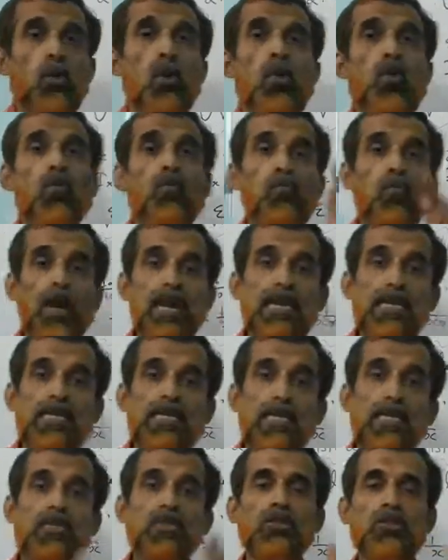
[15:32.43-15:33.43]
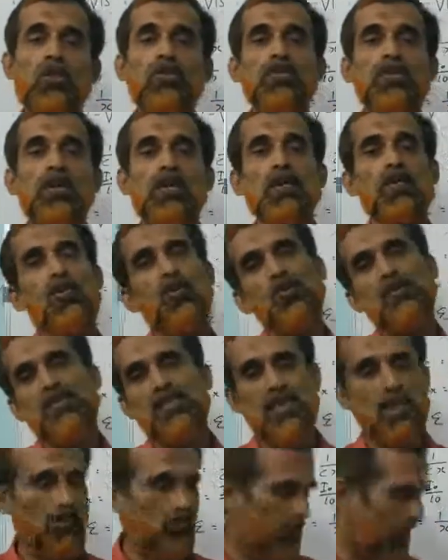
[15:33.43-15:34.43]
1/10 of the
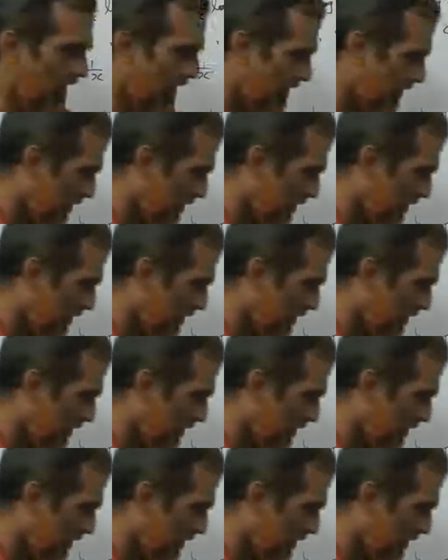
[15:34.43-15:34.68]
original value.